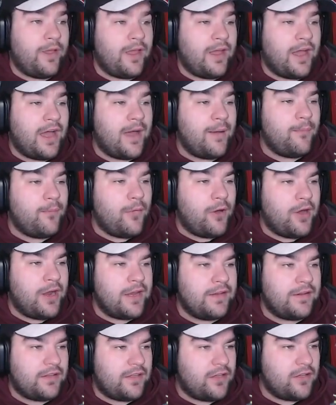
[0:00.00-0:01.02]
our
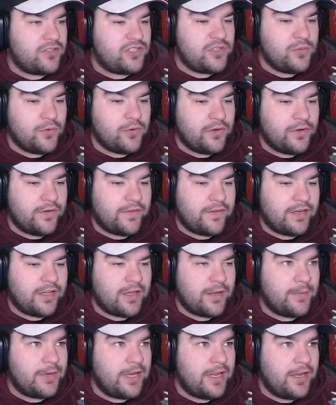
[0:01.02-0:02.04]
Mind Kyoshi Warrior is going
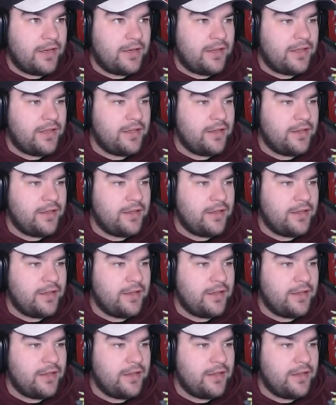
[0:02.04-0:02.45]
to come in handy.